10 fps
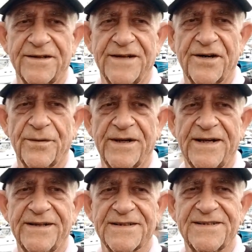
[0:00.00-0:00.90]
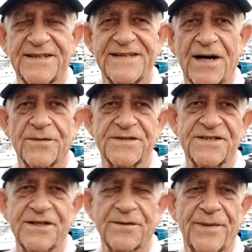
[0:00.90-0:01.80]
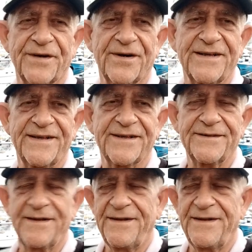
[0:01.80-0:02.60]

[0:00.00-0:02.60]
not a great idea. 6 hours is still a better idea.